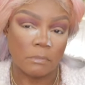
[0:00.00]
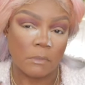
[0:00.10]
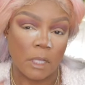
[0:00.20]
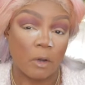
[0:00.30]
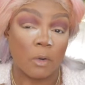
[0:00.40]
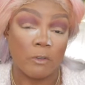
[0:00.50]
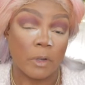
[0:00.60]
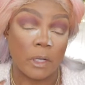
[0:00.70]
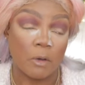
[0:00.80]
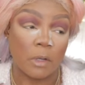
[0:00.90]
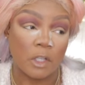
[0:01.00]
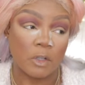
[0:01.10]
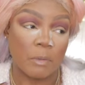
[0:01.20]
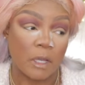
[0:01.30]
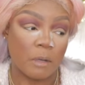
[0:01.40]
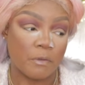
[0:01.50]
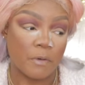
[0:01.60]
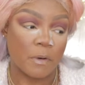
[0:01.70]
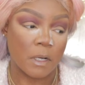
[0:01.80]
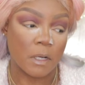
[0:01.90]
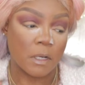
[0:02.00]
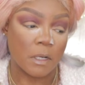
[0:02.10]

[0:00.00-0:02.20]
I really only do makeup for